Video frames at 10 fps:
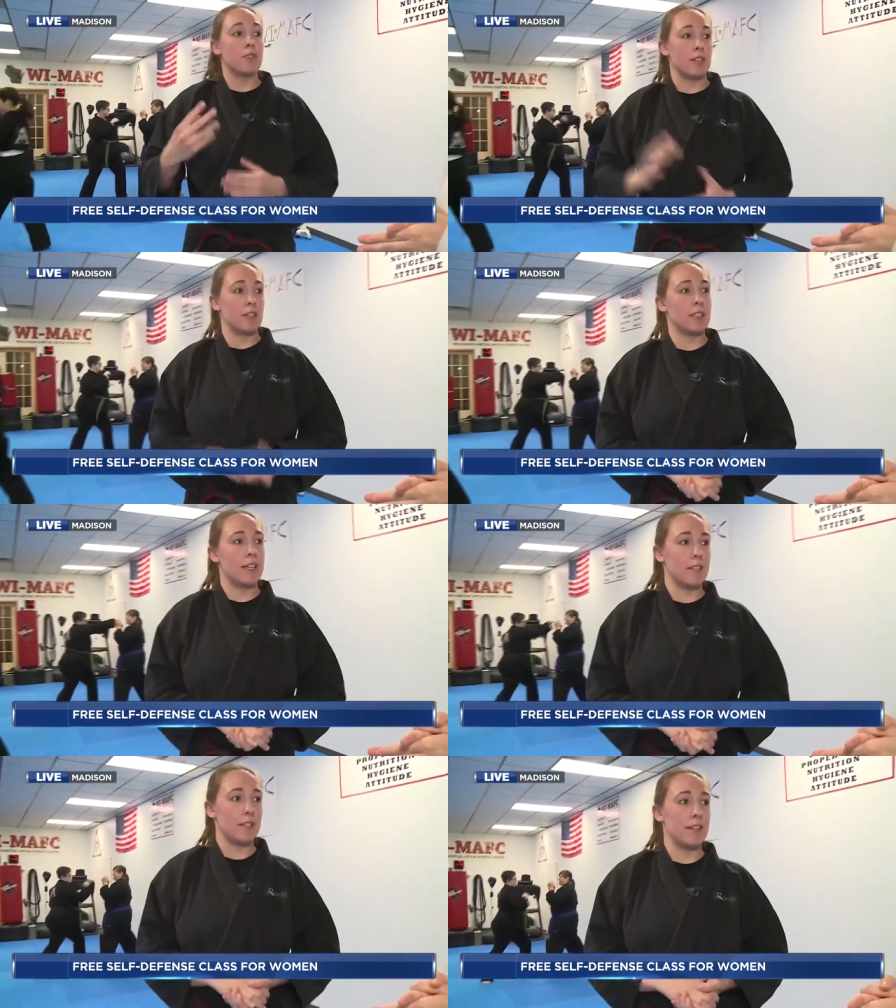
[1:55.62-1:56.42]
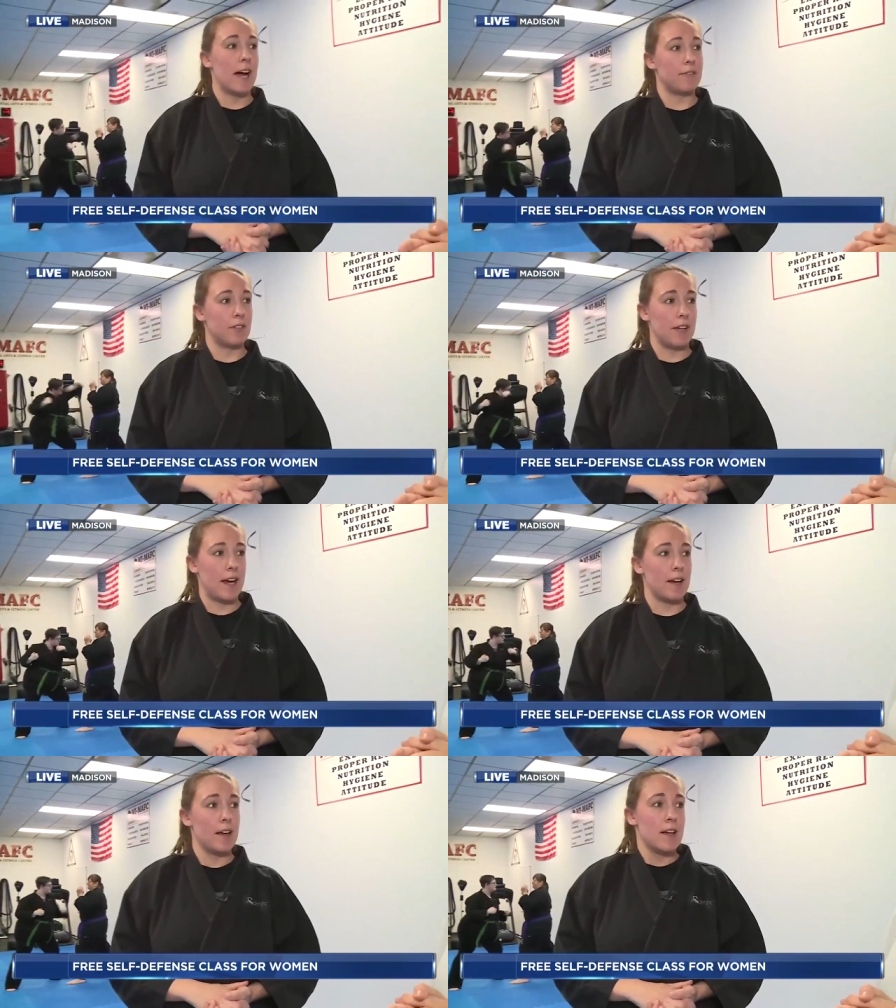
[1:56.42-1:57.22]
further stages after
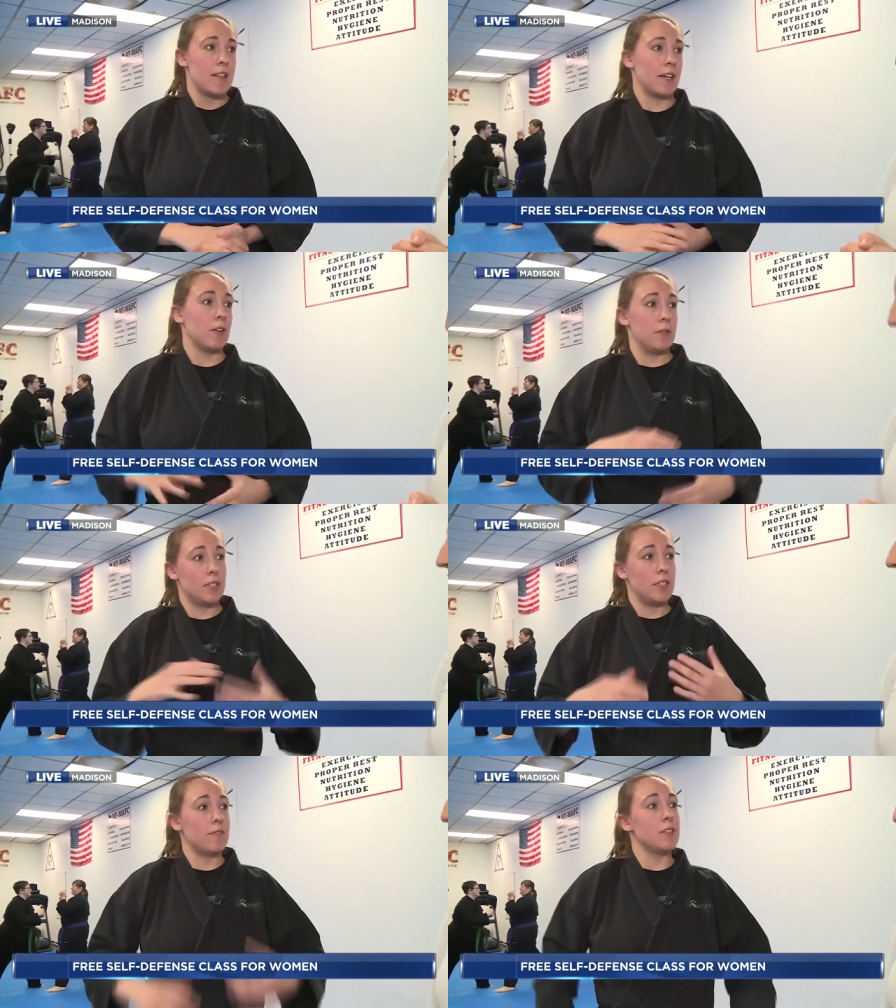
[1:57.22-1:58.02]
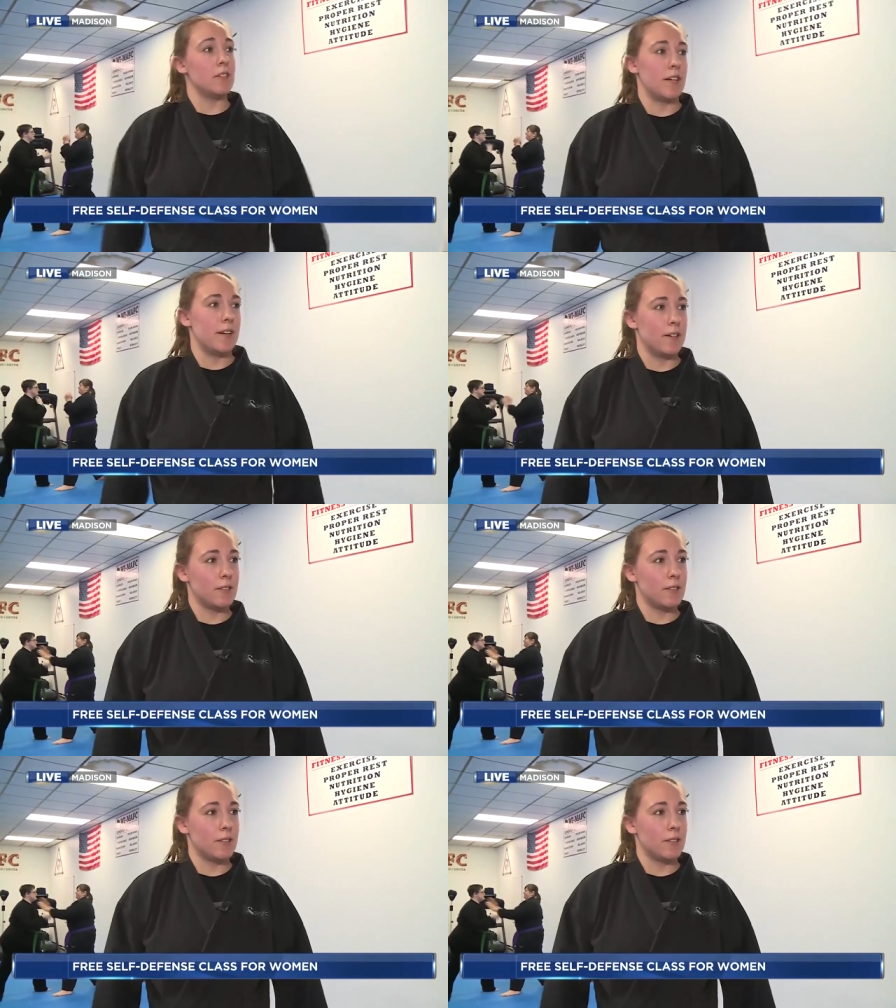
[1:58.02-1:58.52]
that that go into different scenarios.